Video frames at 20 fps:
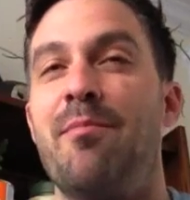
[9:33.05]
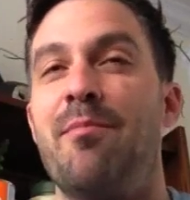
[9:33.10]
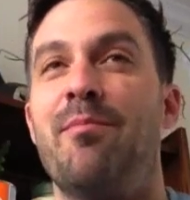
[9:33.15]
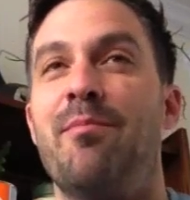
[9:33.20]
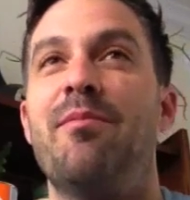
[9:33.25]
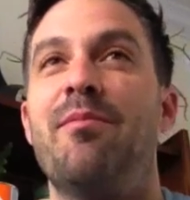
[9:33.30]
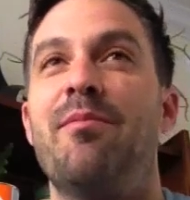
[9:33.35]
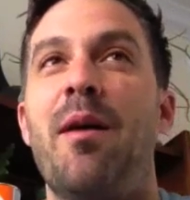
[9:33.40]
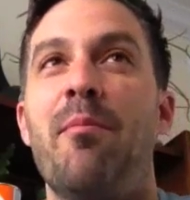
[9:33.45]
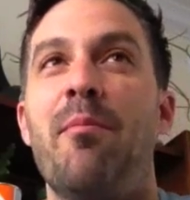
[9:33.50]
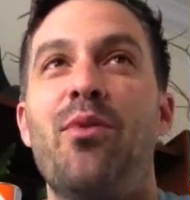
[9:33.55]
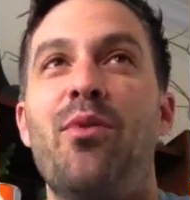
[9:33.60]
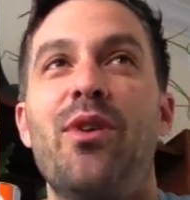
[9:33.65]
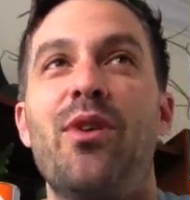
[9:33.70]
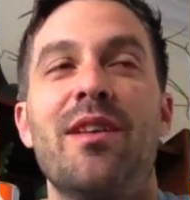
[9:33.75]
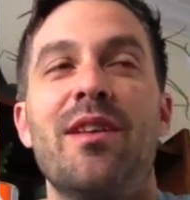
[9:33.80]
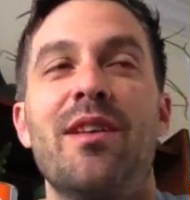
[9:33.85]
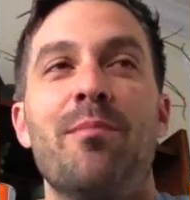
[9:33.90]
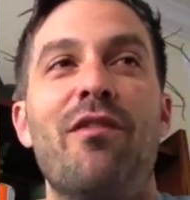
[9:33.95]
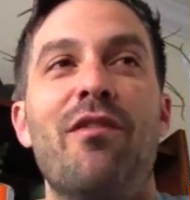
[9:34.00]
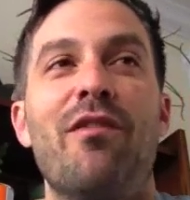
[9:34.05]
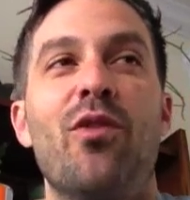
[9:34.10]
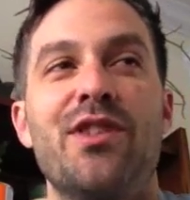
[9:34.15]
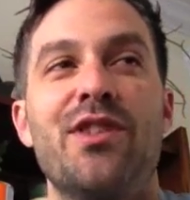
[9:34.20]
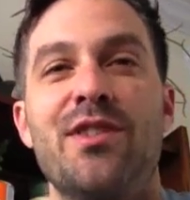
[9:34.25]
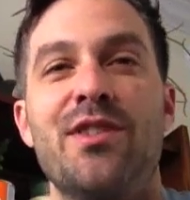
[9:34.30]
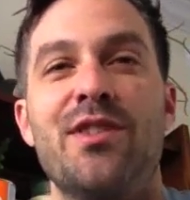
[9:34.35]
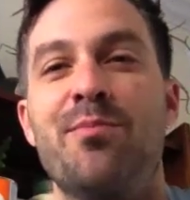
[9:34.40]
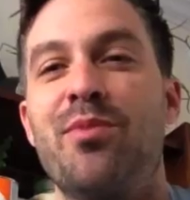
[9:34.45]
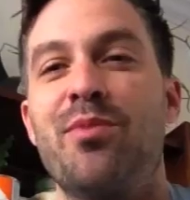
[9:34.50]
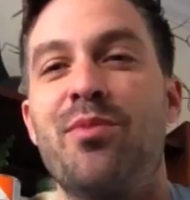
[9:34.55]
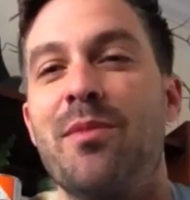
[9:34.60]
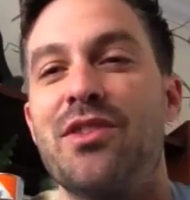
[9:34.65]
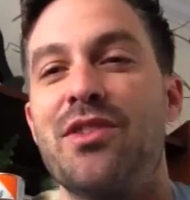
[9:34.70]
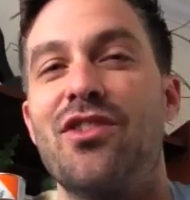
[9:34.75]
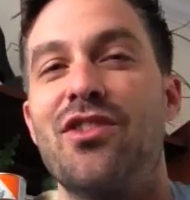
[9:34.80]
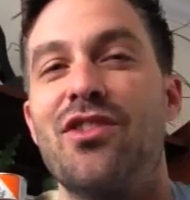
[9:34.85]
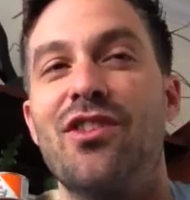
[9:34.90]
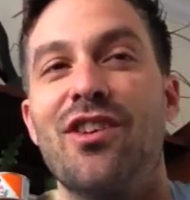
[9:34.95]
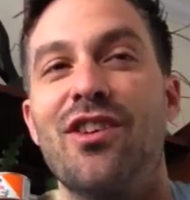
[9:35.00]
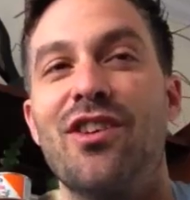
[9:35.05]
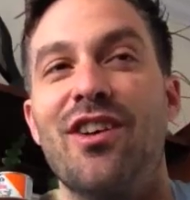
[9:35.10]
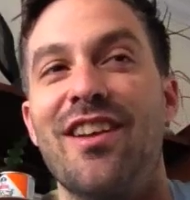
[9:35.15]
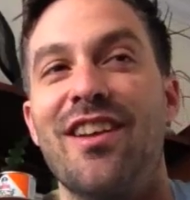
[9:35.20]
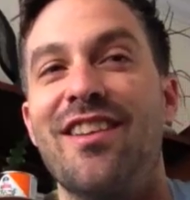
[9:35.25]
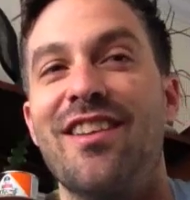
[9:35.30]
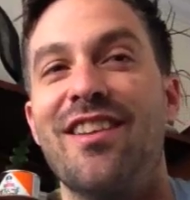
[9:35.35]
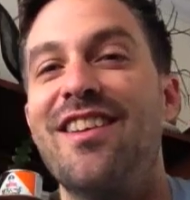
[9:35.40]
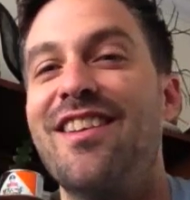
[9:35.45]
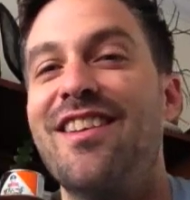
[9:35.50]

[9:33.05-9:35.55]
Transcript: my voice is pretty much gone.